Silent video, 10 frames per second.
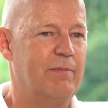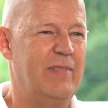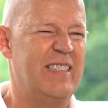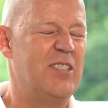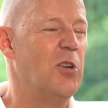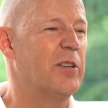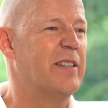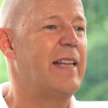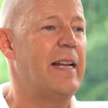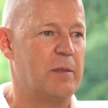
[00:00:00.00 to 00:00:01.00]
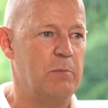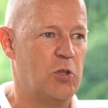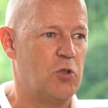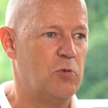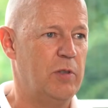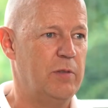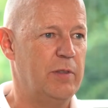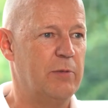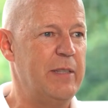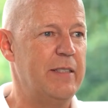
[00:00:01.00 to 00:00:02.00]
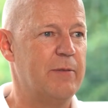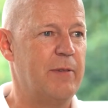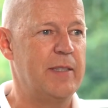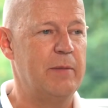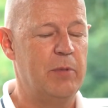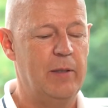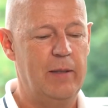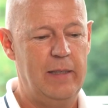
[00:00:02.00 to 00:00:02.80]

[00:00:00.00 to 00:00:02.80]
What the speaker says: it's not that mature. The reason is very simple.